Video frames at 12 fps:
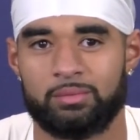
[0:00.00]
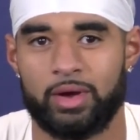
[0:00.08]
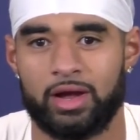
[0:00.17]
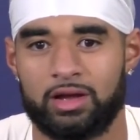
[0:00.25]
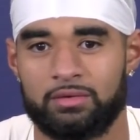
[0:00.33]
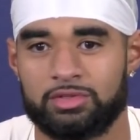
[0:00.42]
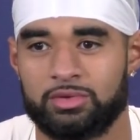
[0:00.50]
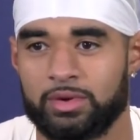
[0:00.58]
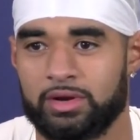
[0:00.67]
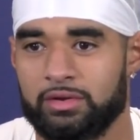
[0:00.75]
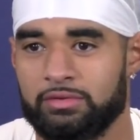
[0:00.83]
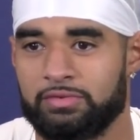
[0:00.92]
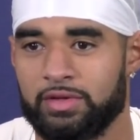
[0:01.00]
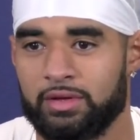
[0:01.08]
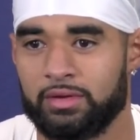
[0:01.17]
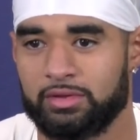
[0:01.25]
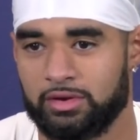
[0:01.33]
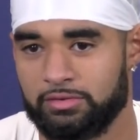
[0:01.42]
Ran cover three to the
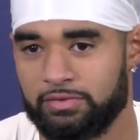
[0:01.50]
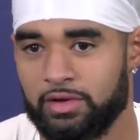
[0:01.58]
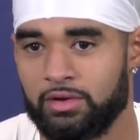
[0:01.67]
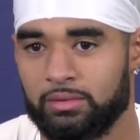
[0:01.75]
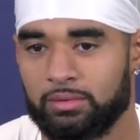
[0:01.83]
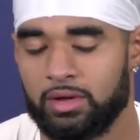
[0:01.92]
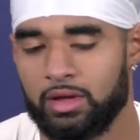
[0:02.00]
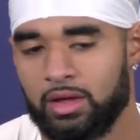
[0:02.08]
field.